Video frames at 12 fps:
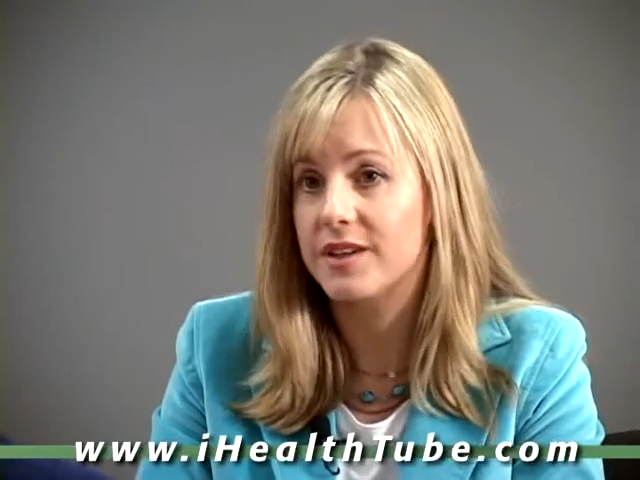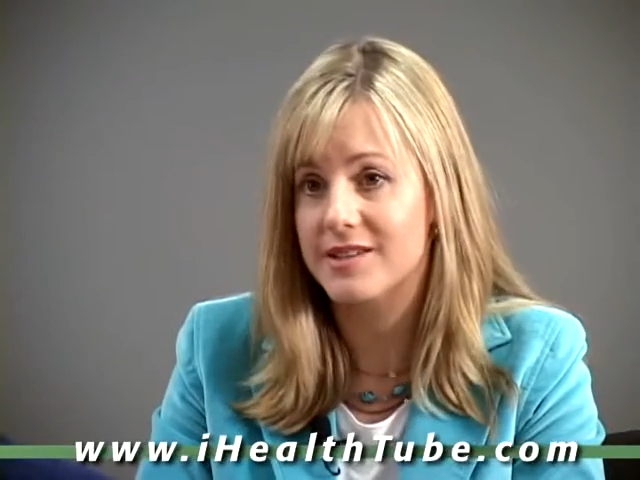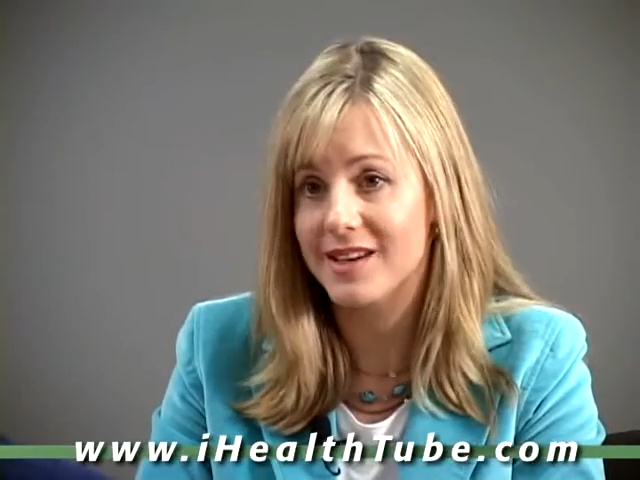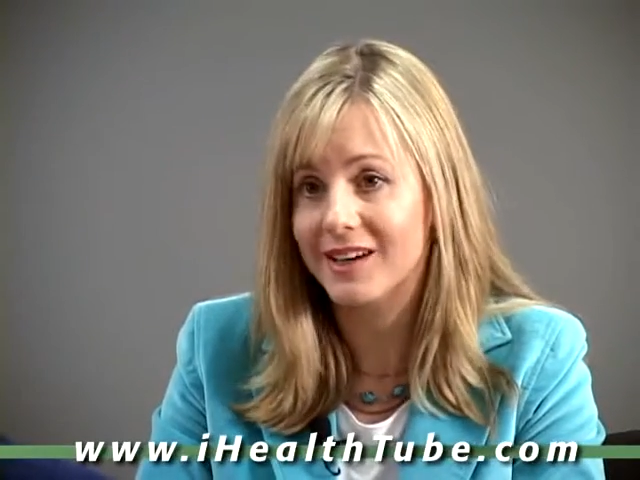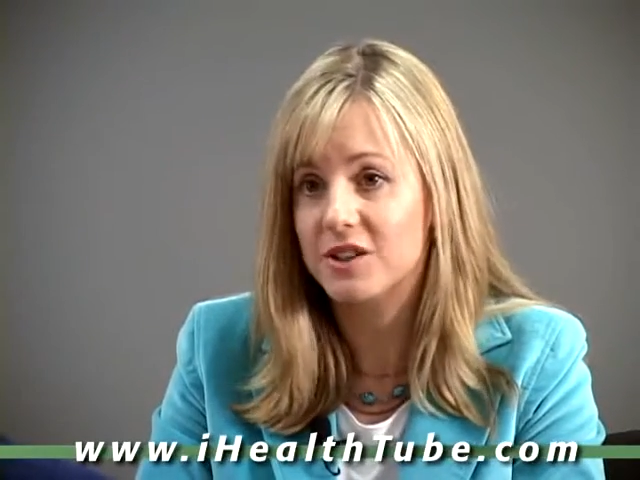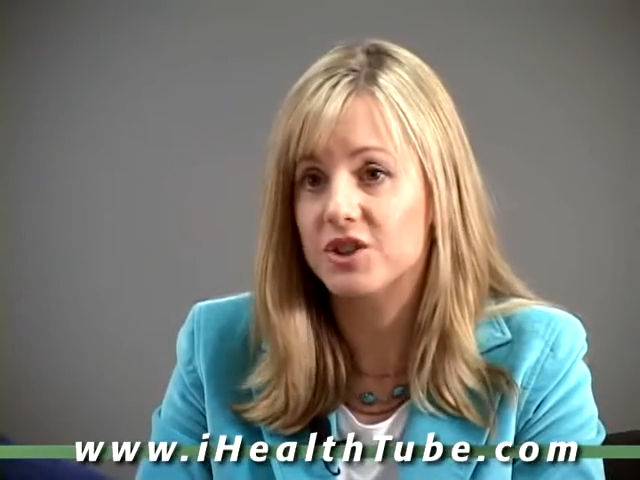and
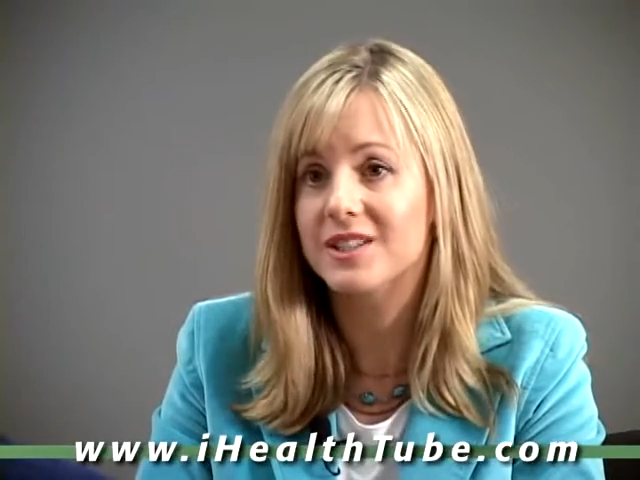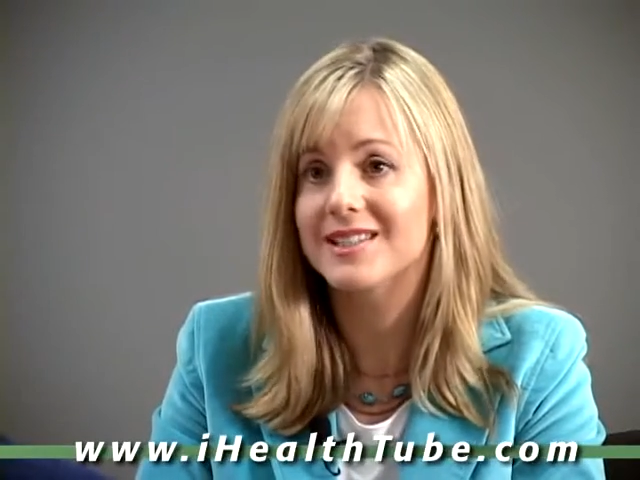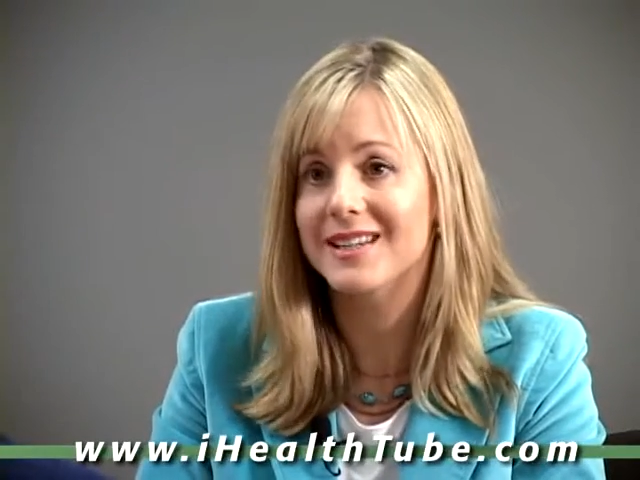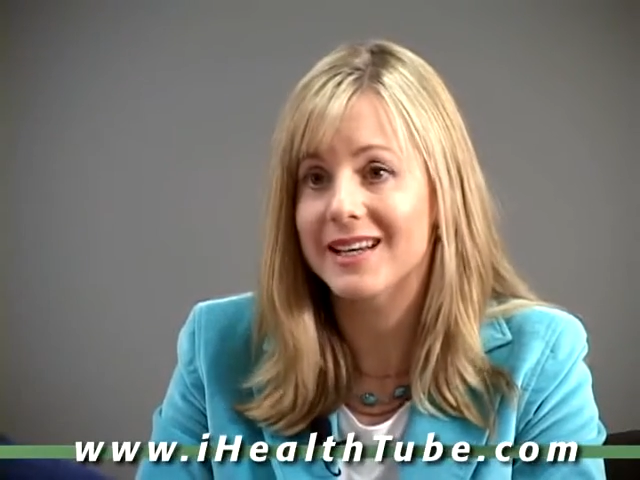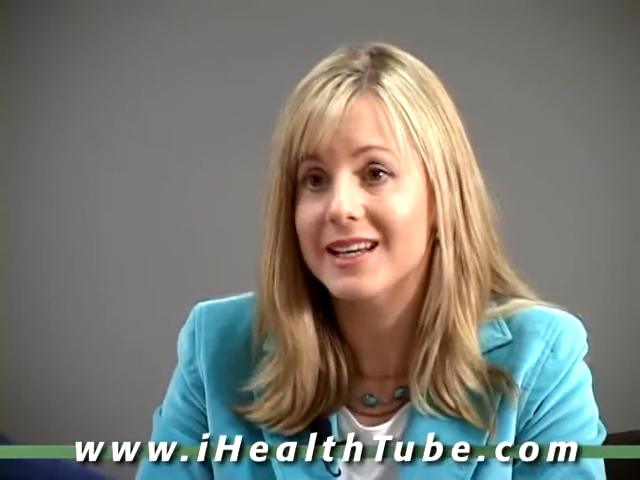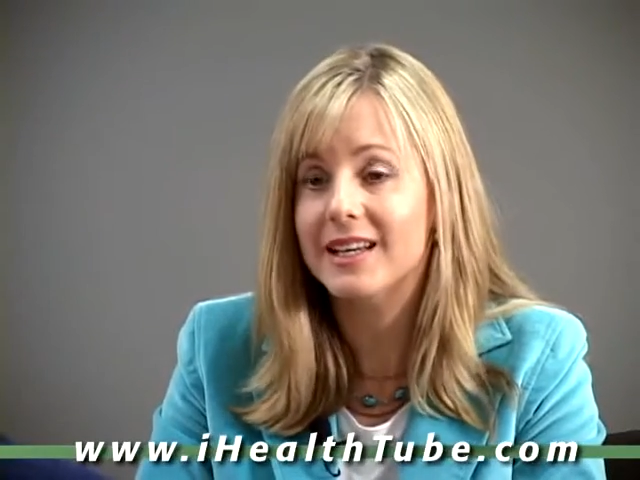it's actually
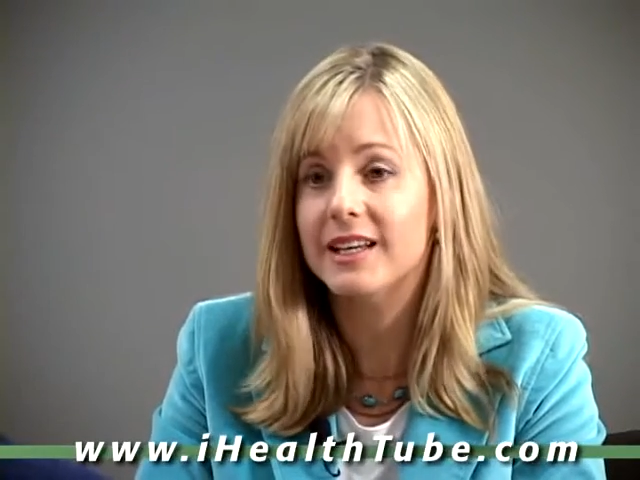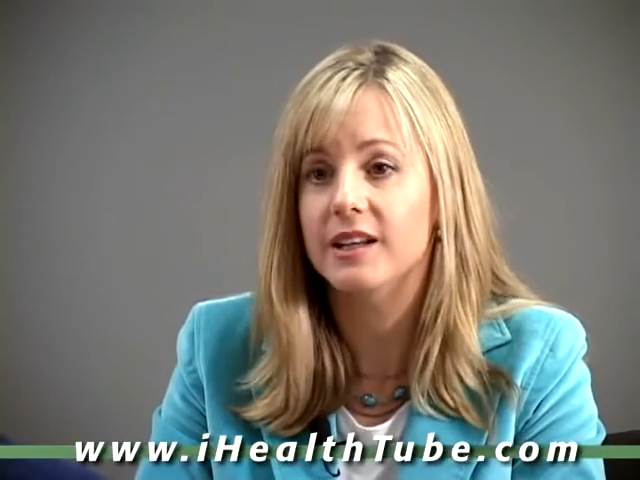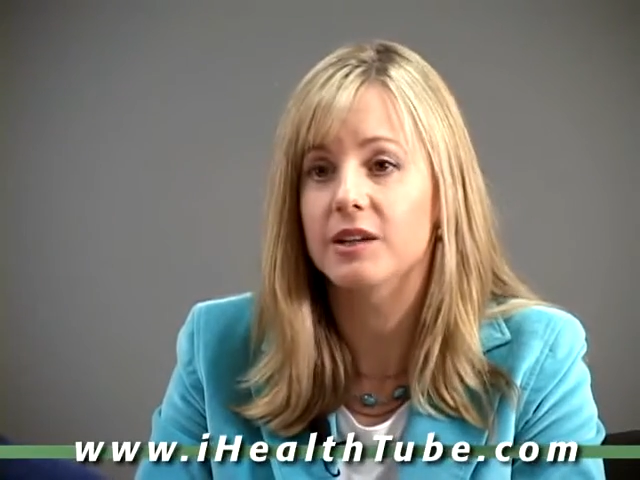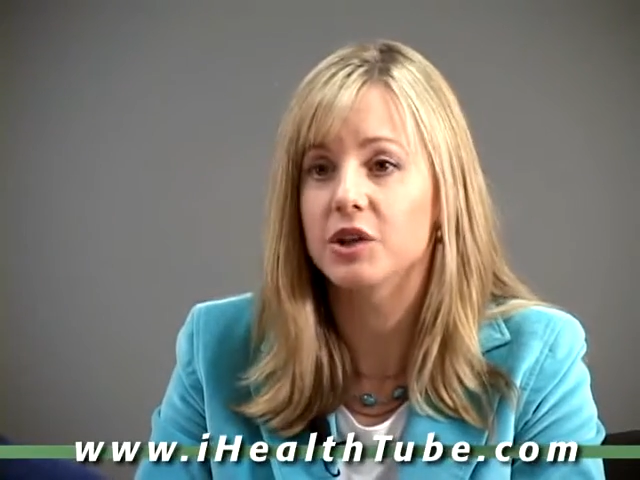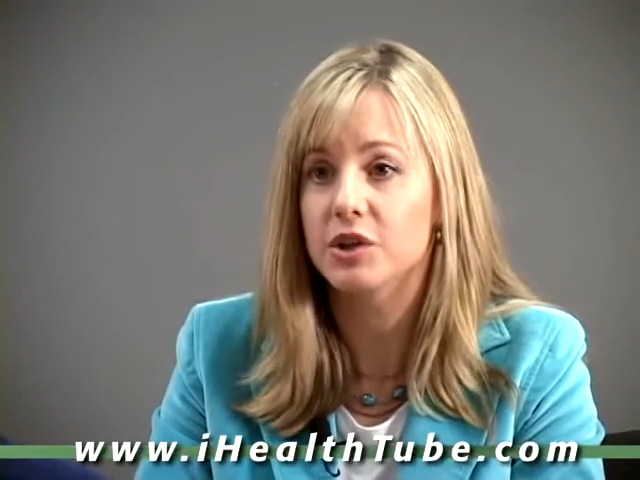taking